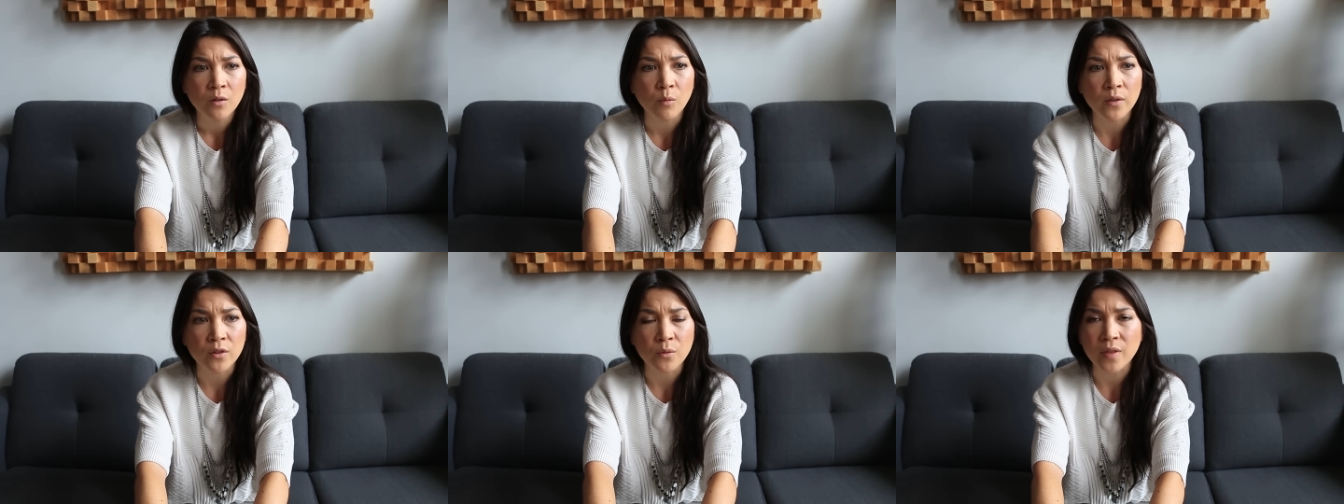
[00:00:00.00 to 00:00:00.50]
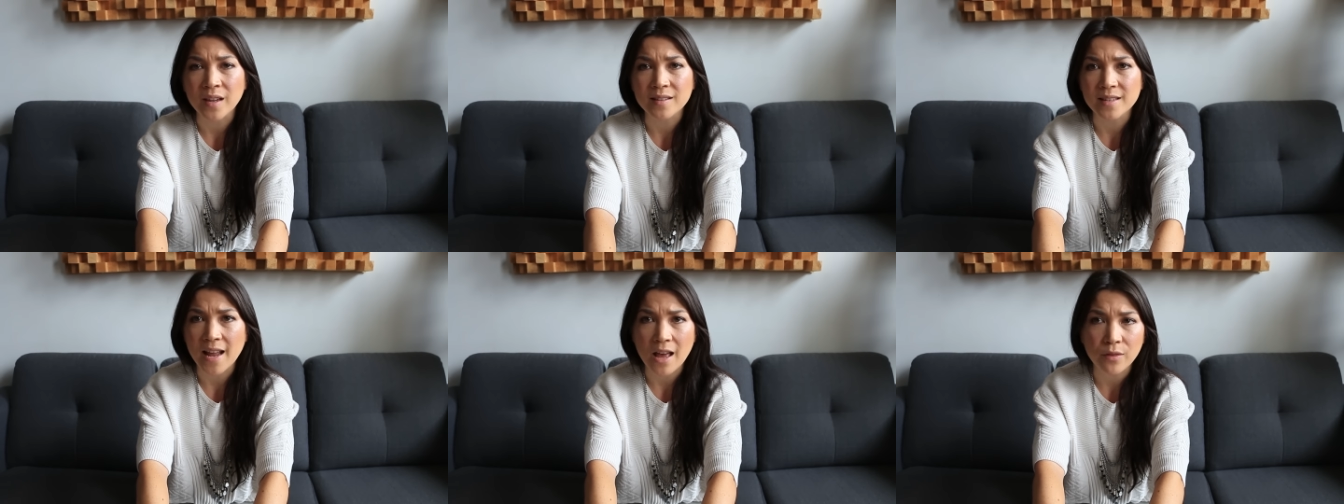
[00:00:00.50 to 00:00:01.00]
whether you think
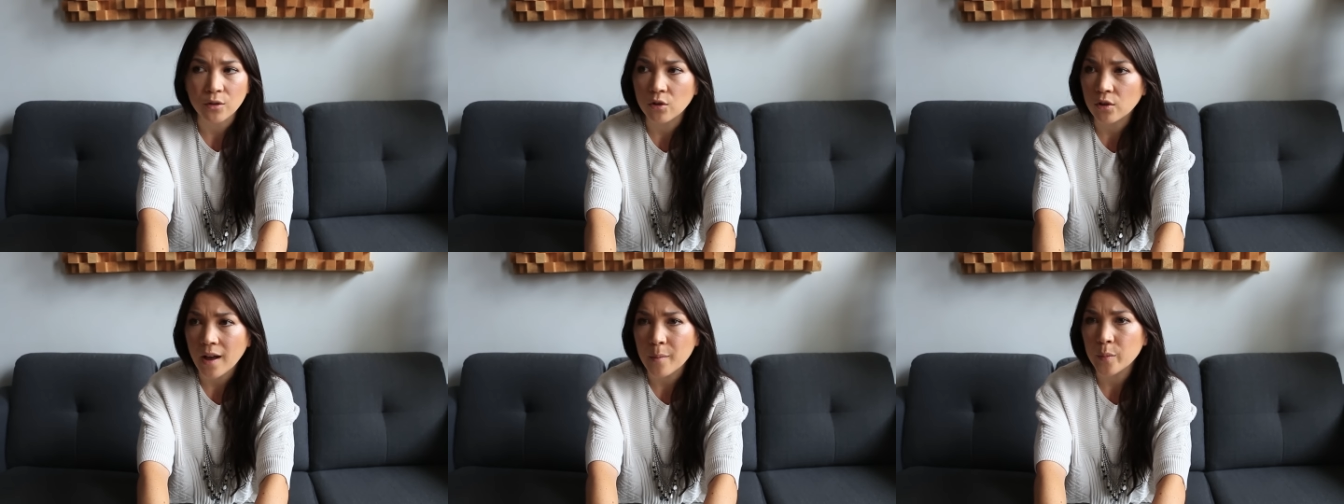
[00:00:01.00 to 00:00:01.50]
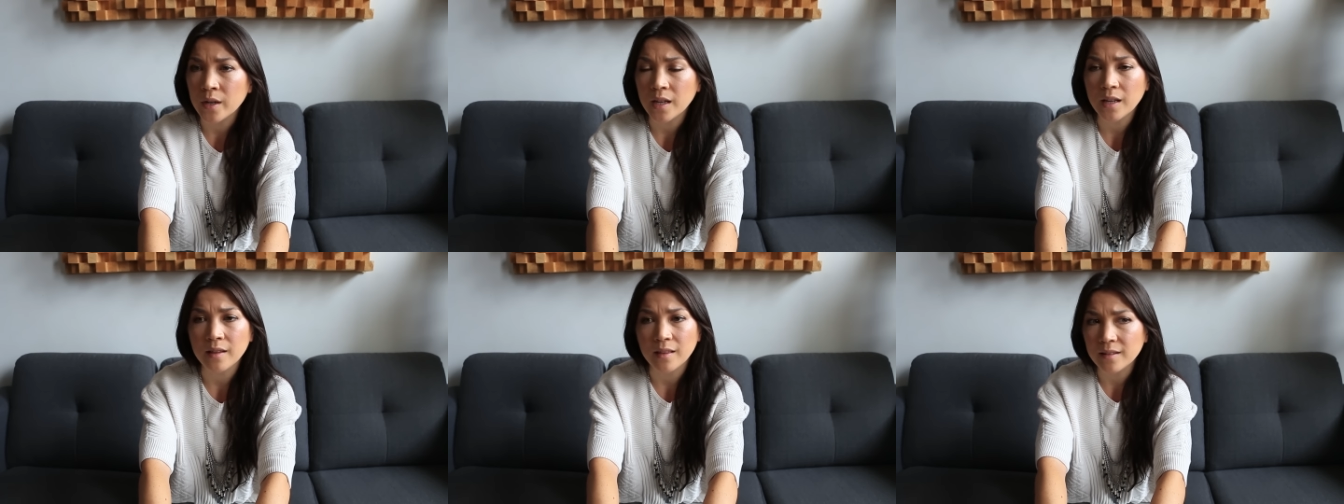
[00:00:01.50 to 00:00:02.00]
it's an ethical
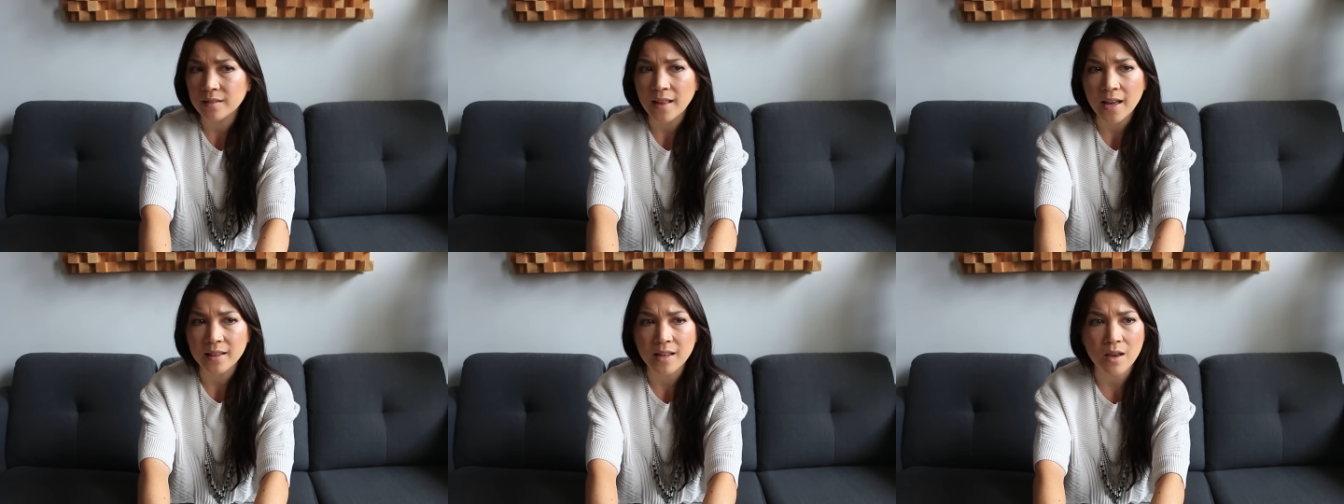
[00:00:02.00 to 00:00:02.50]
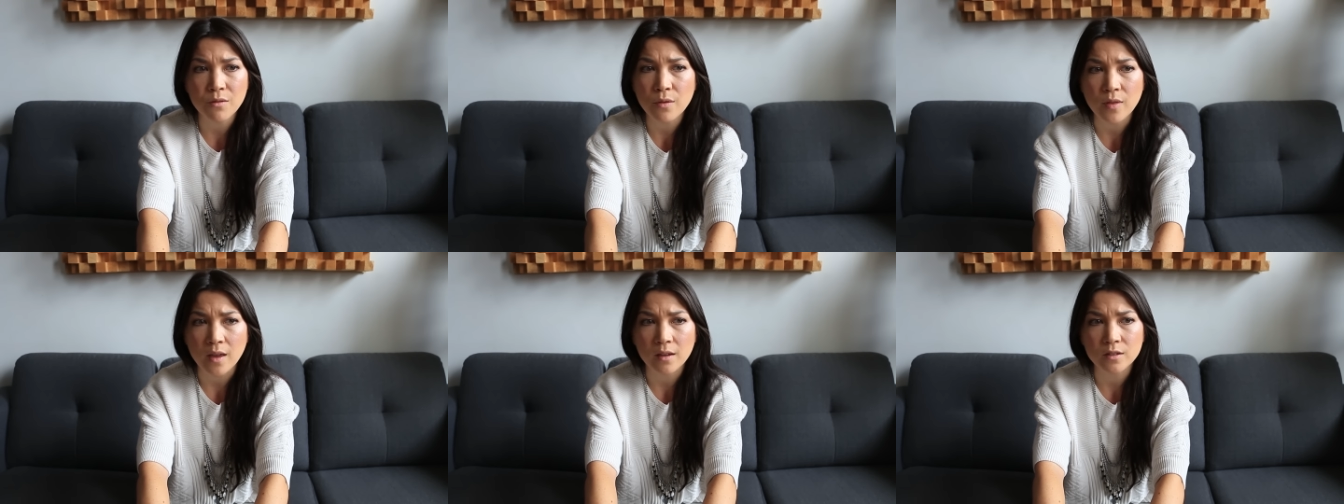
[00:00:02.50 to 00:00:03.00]
company, this, that, and the other
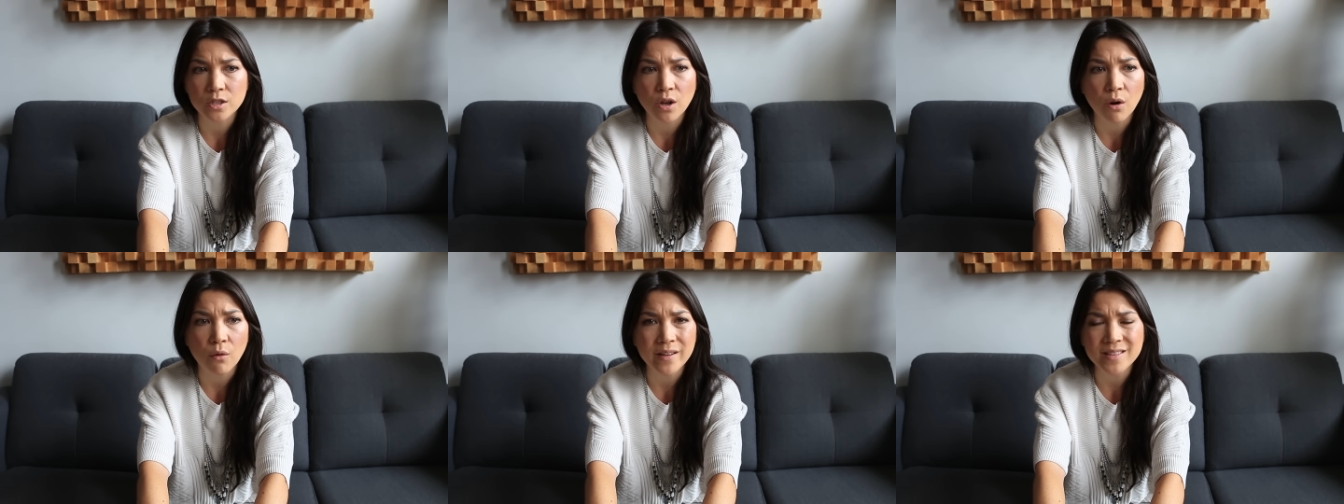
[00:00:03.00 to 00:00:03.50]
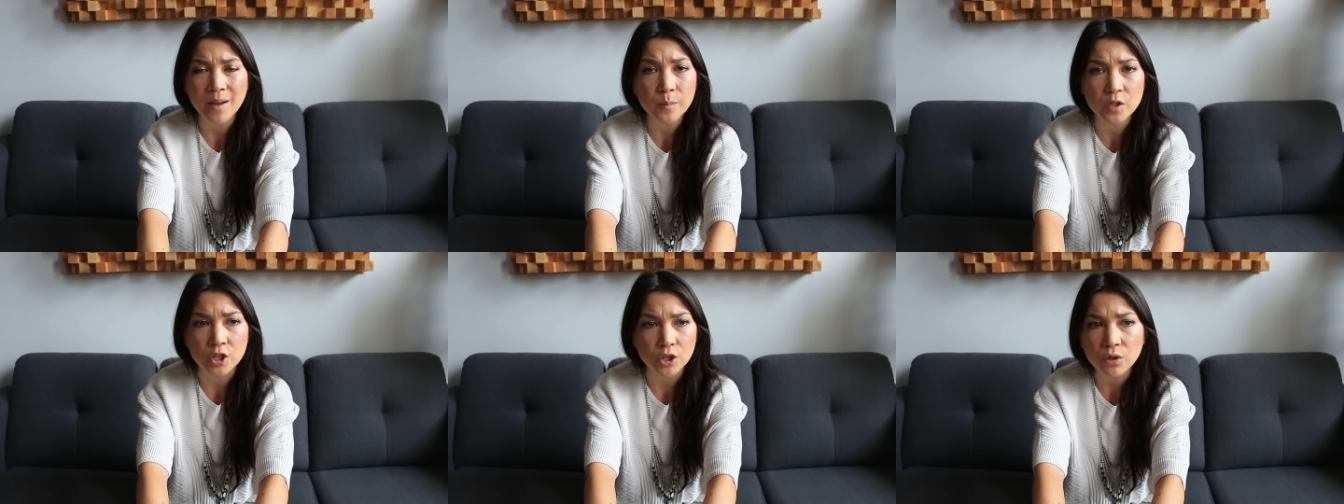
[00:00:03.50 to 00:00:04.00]
thing. So it's
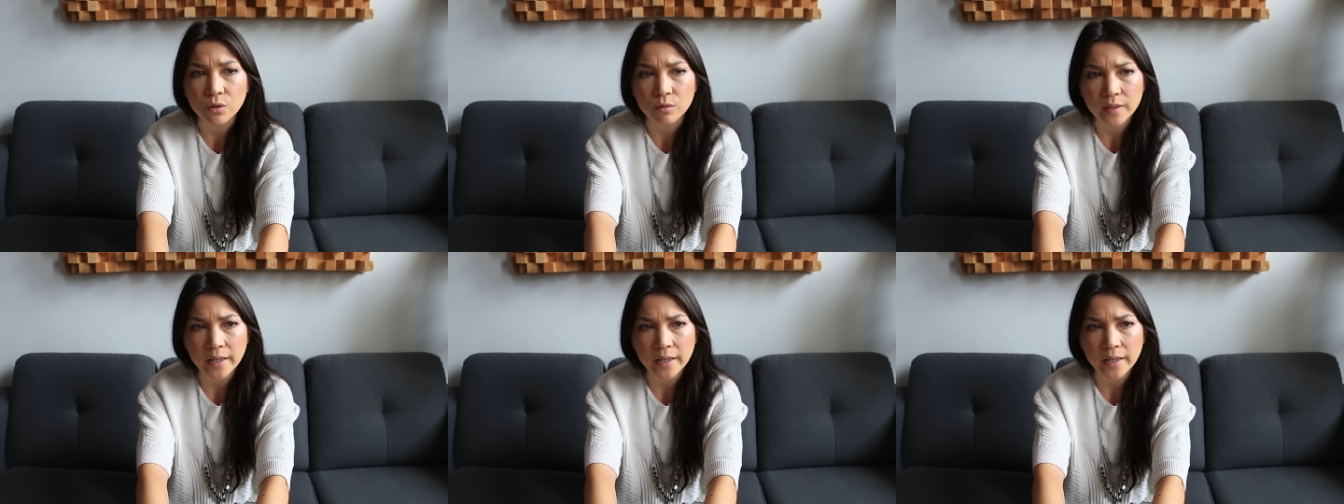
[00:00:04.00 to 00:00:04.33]
up to you.